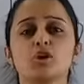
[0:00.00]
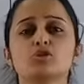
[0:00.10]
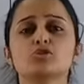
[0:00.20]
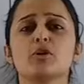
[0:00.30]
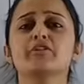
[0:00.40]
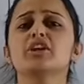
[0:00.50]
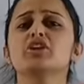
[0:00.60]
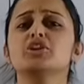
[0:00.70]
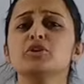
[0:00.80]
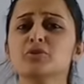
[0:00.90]
So on the
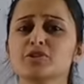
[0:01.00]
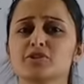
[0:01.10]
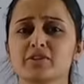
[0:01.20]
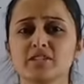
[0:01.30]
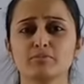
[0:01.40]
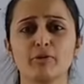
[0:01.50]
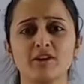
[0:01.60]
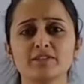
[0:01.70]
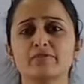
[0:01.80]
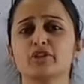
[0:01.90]
huge
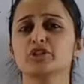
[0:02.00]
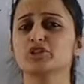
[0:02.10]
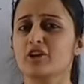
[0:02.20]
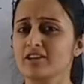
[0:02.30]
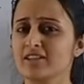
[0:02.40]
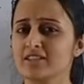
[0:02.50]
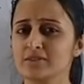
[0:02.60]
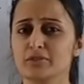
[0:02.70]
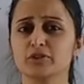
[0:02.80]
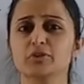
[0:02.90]
response for
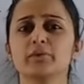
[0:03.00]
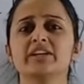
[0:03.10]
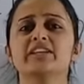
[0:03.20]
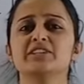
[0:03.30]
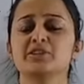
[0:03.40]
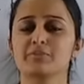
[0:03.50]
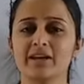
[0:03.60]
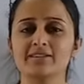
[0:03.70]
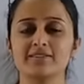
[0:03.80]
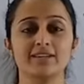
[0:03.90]
shortcuts for 3D
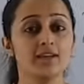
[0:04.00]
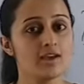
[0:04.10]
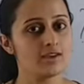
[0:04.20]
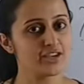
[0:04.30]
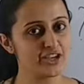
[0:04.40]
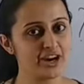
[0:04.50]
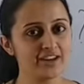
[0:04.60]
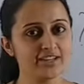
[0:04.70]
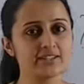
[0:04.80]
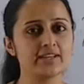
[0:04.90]
geometry, here
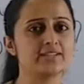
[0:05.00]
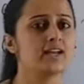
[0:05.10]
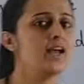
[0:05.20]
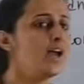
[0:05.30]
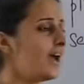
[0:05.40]
it is.